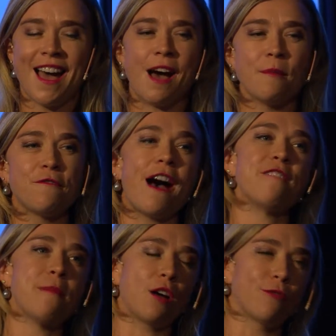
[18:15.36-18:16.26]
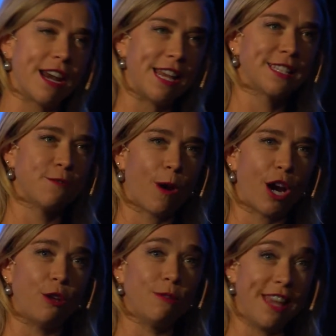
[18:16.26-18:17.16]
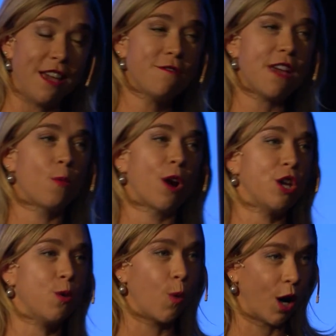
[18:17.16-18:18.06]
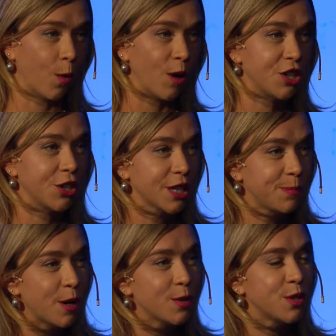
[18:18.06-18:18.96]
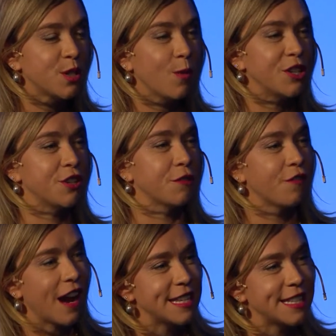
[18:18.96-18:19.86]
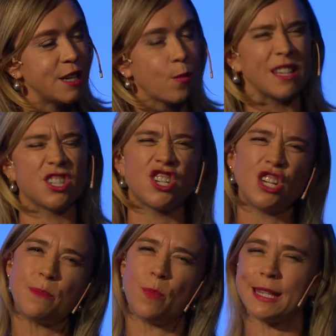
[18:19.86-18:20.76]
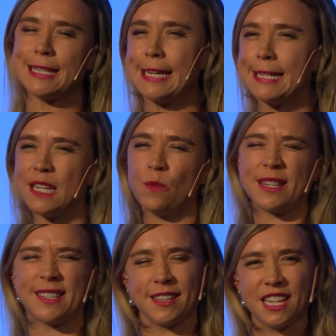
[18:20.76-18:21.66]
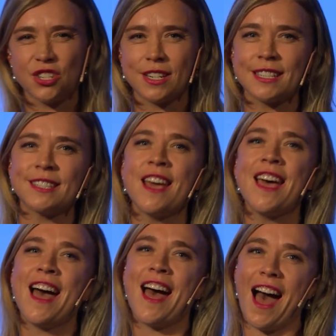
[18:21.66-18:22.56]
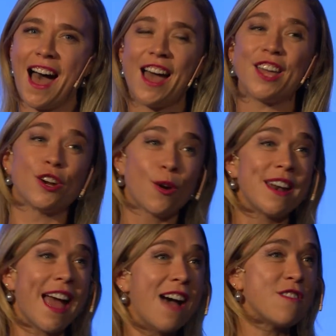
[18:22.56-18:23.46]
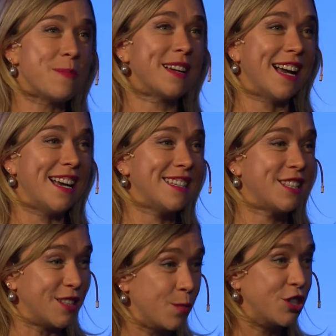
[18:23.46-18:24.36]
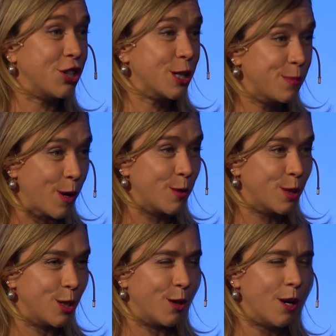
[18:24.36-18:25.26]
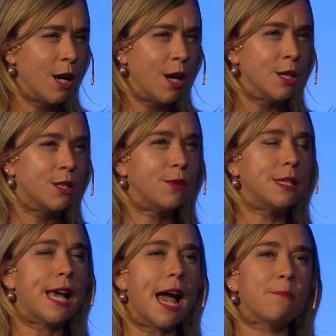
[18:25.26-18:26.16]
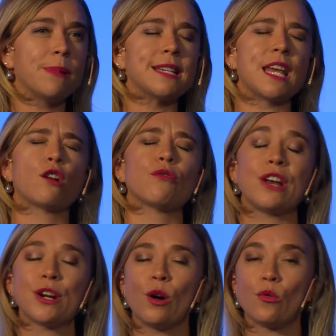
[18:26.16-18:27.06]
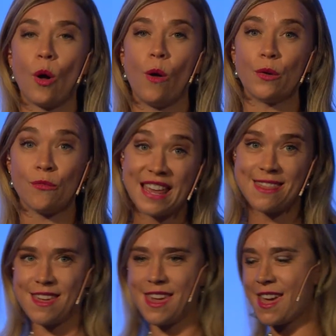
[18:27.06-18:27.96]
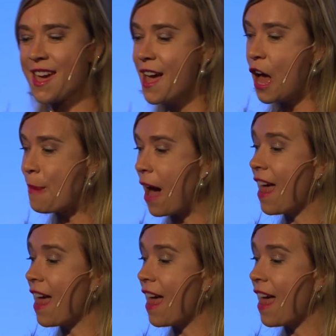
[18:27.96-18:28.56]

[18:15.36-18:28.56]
a 5-mile radius of where you live and where you work. What you're exposed to, what your friends eat, what's cheap, what's easy, what's delicious, you're going to have it because it's what you're exposed to. So design plays a critical role in rethinking about